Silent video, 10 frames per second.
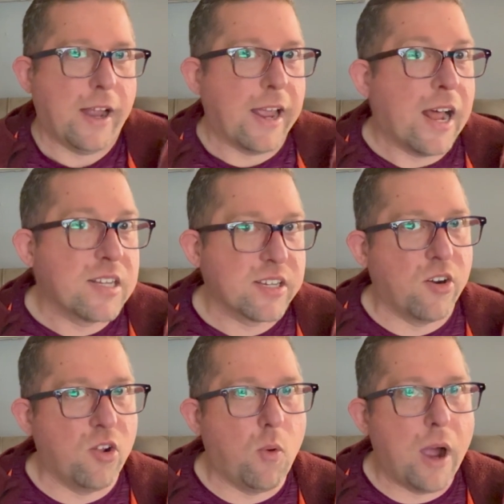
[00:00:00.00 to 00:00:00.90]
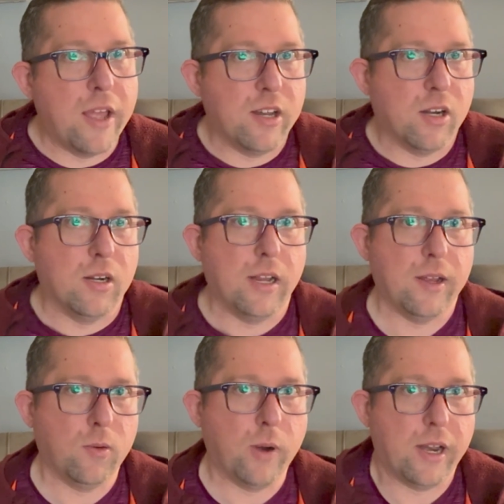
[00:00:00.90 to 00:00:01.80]
I honestly don't know why they're
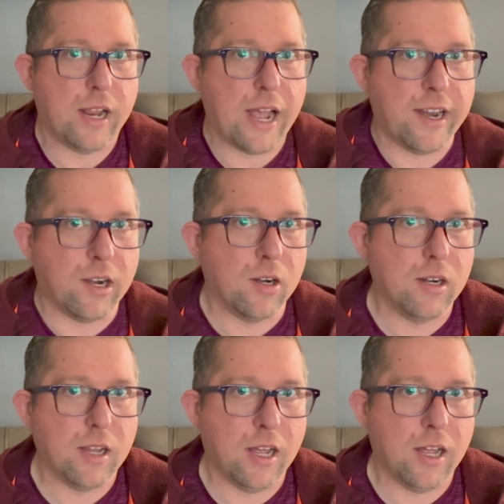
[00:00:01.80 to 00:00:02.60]
rated higher.